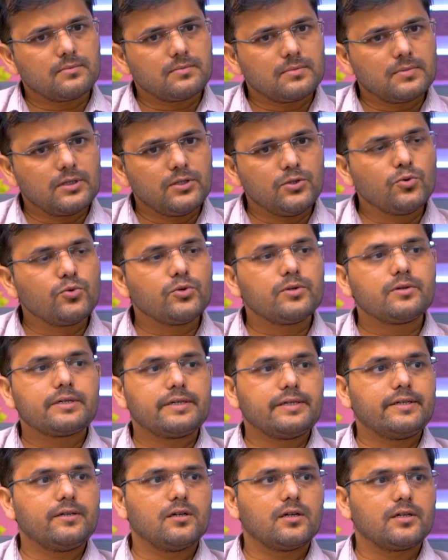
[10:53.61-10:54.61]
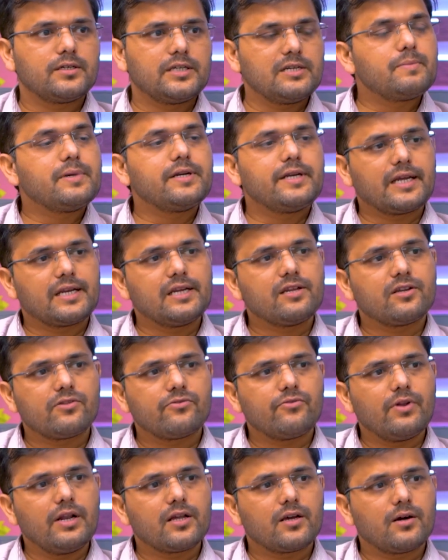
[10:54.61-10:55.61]
new treatment
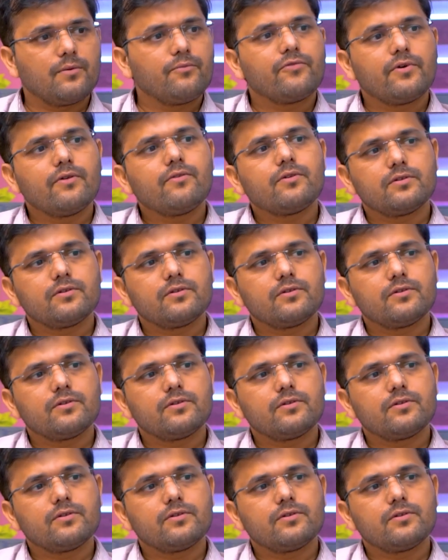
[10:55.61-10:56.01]
techniques will come,